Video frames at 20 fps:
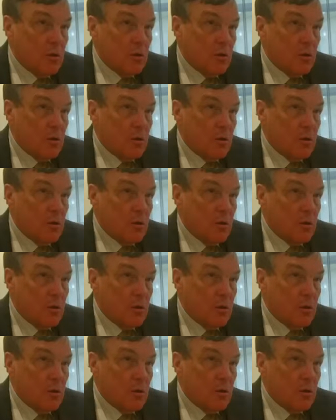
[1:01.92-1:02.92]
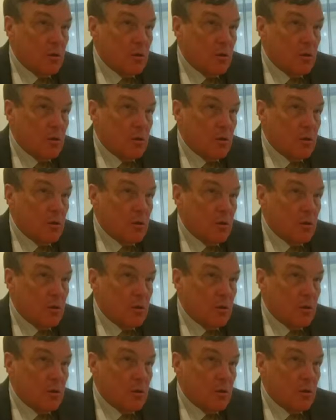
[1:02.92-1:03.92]

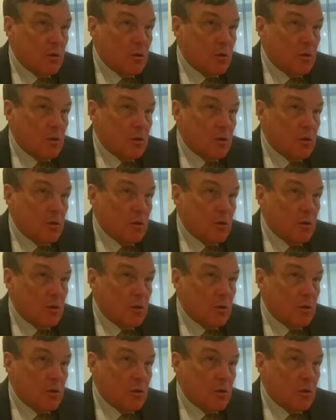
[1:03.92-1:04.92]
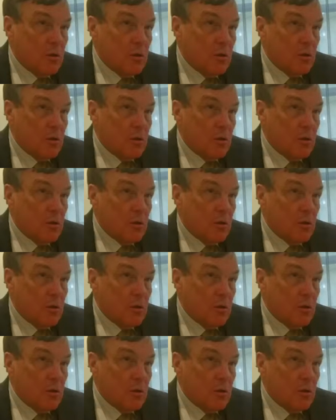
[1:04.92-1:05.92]

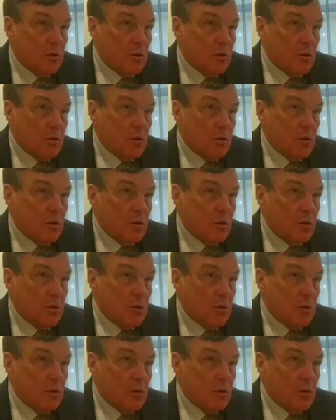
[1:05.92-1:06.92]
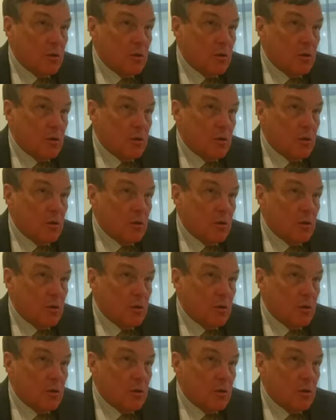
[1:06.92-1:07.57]
This is a still picture; no speech is visible.